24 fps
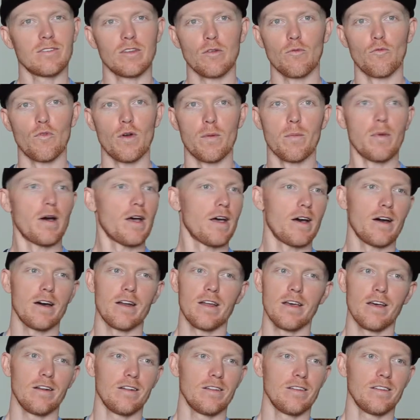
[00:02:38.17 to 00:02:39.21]
ripped my heart
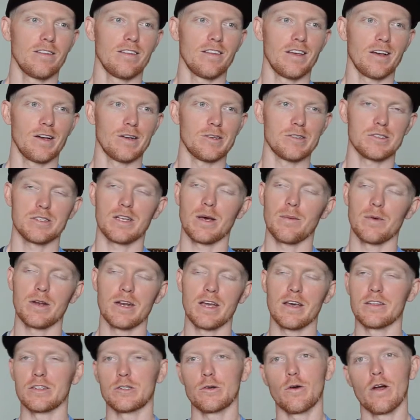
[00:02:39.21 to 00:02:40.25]
out. Like, I was coming
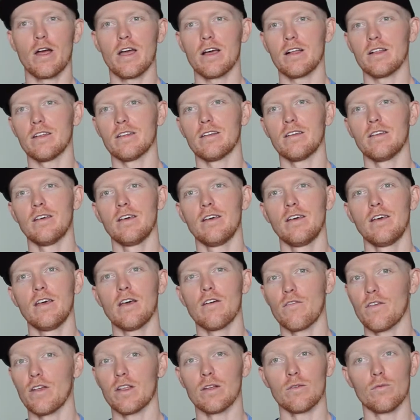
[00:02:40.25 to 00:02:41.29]
down the trail and
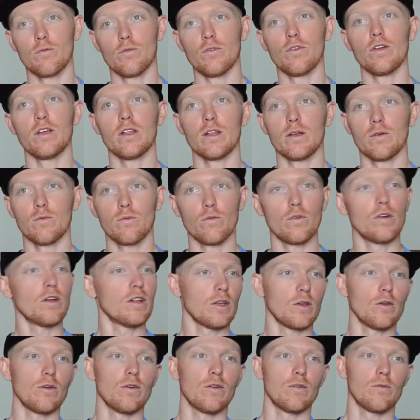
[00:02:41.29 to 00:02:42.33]
feeling really,
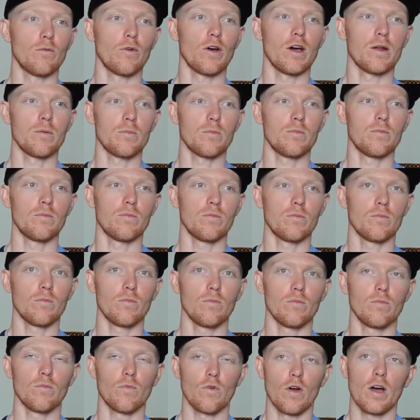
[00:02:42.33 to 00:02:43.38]
really good,
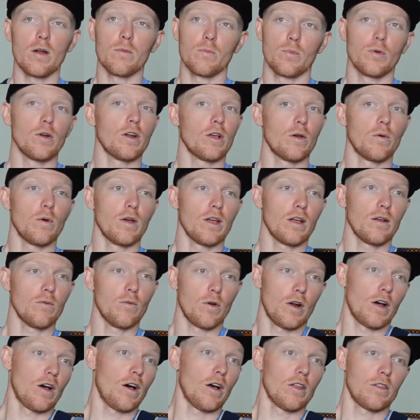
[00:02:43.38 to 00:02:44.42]
riding pretty quick.
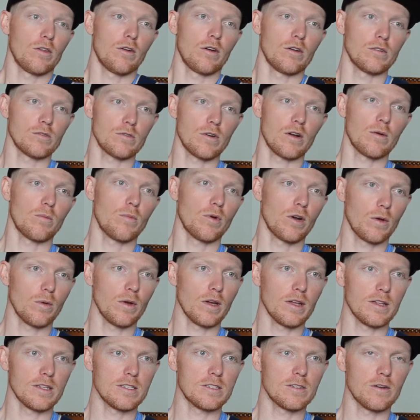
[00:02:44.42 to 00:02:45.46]
Well, I thought I was riding pretty
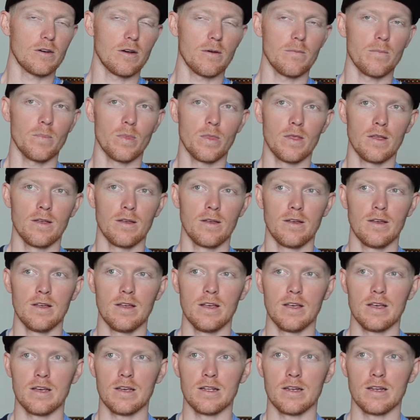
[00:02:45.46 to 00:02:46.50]
quick at the time,
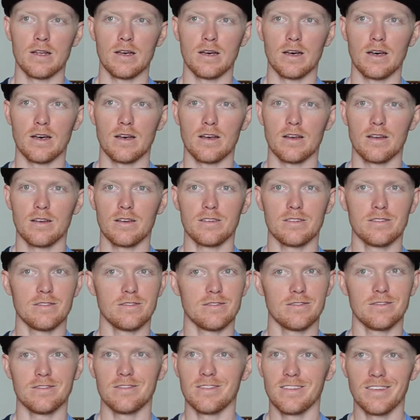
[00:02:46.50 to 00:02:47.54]
and
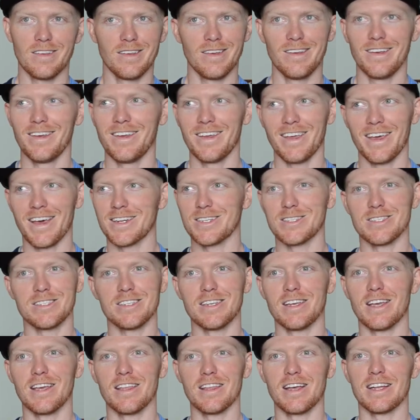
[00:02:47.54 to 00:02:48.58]
yeah, just
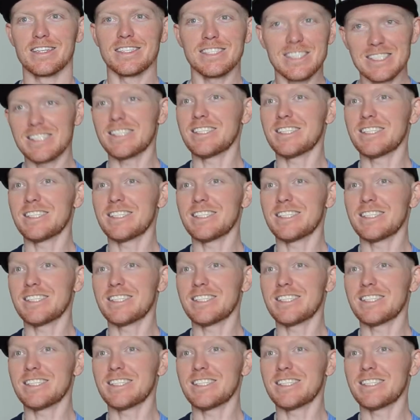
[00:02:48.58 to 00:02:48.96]
to hear that